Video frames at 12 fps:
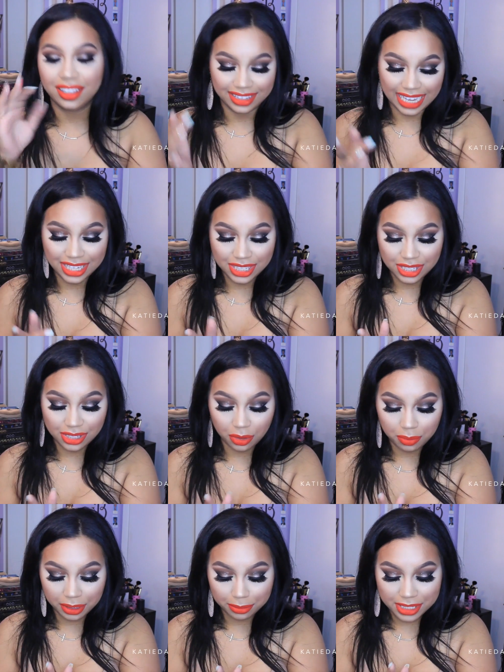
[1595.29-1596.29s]
That is
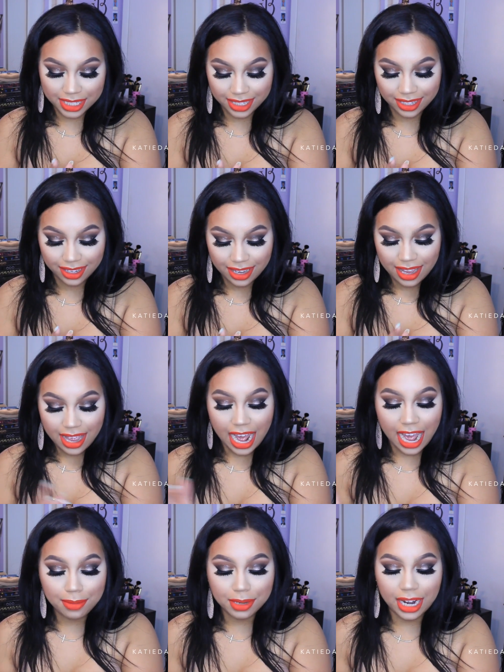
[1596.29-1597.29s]
so pigmented.
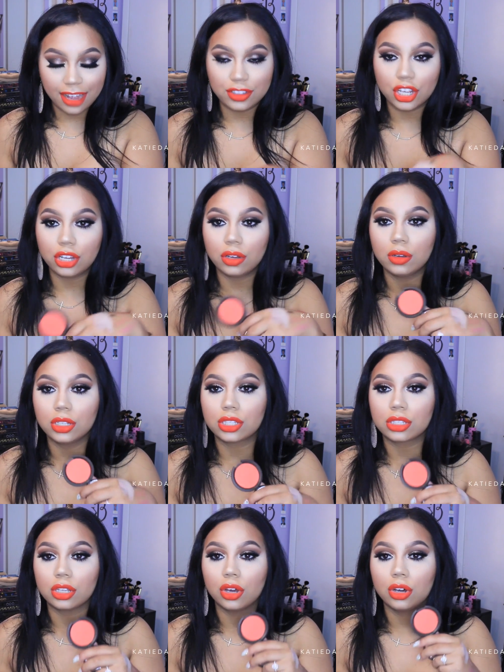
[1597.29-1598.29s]
I'm gonna have to go
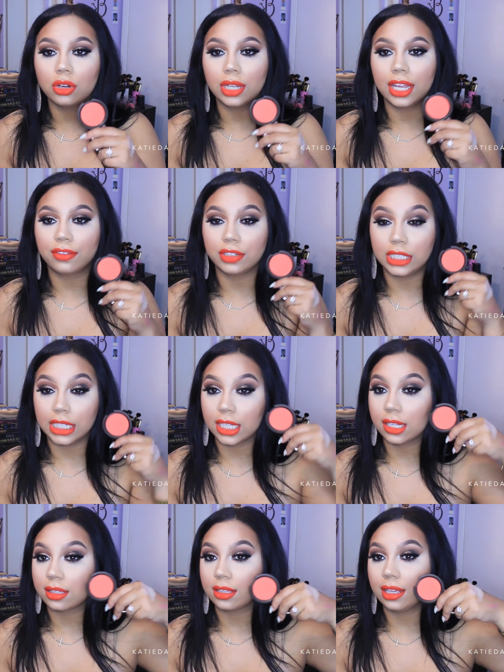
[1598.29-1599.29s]
so like
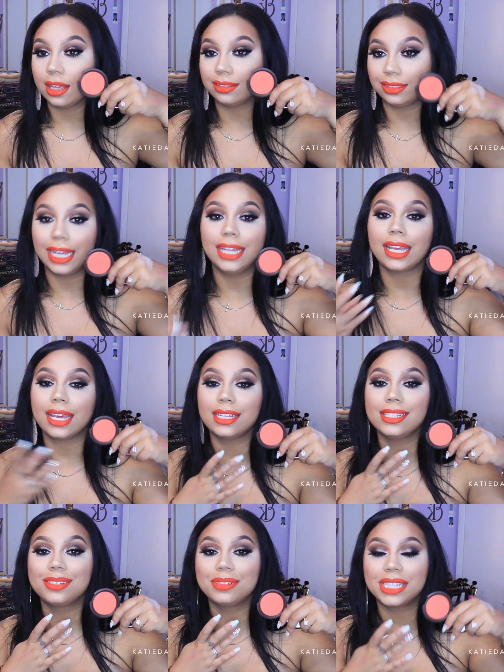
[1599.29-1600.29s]
ridiculously
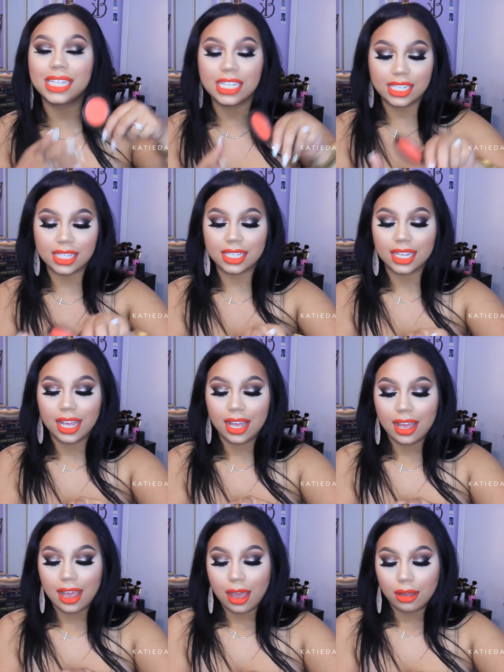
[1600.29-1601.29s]
light-handed with this,
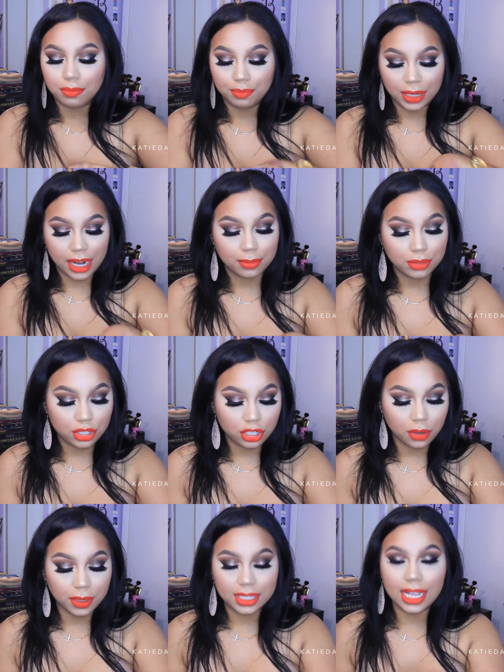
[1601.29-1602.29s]
but I'm
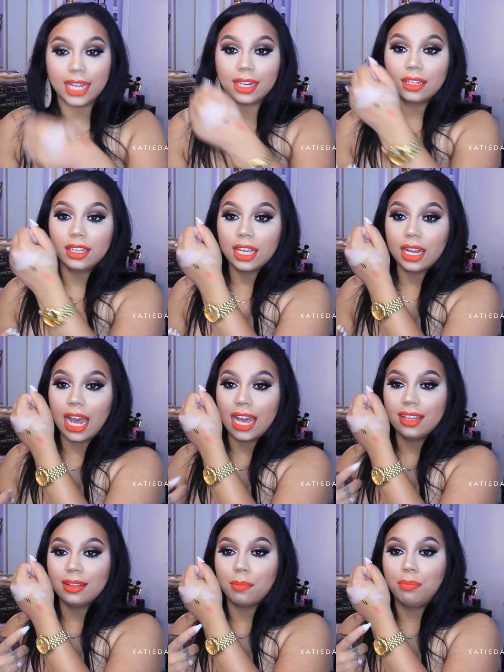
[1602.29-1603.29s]
so excited. Look at,
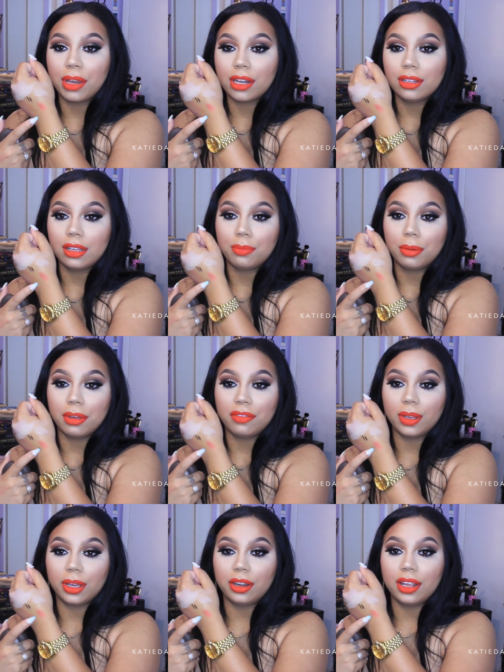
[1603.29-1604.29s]
I barely put my
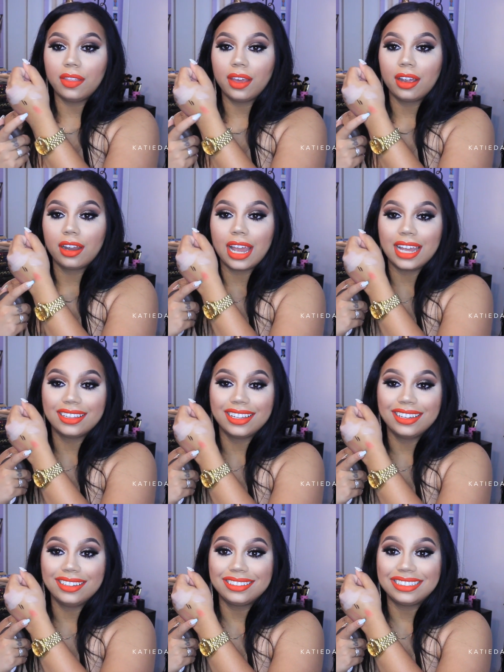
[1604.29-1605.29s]
finger in there and
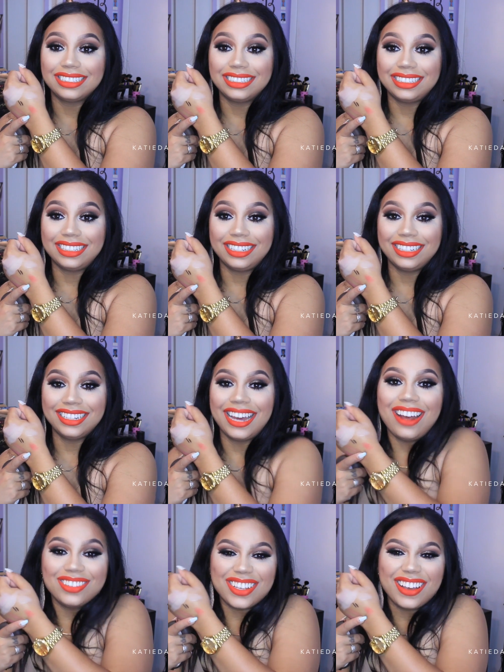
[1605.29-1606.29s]
like, oh,
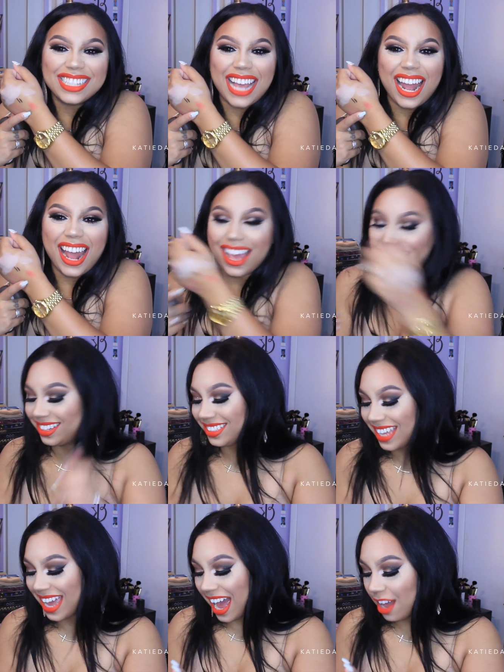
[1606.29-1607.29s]
I'm so excited.
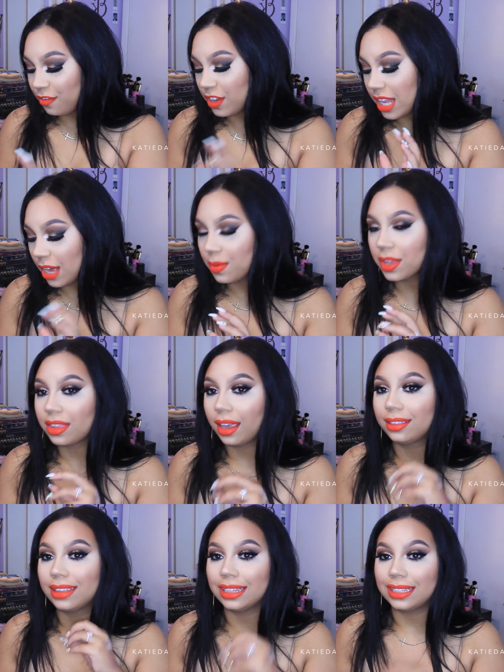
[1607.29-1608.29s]
I feel like with
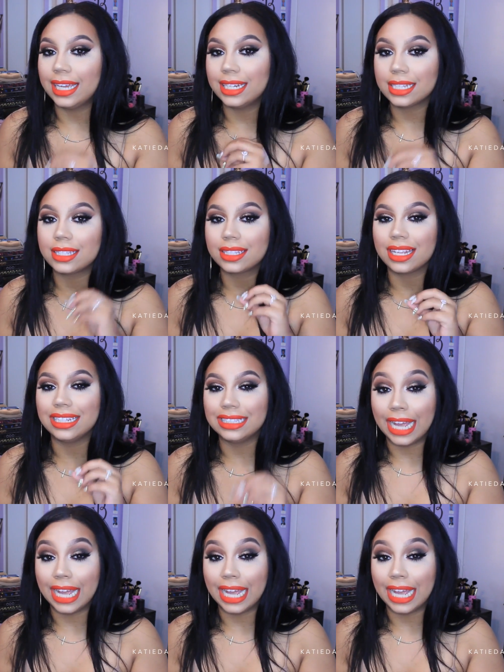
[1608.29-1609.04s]
like the lightest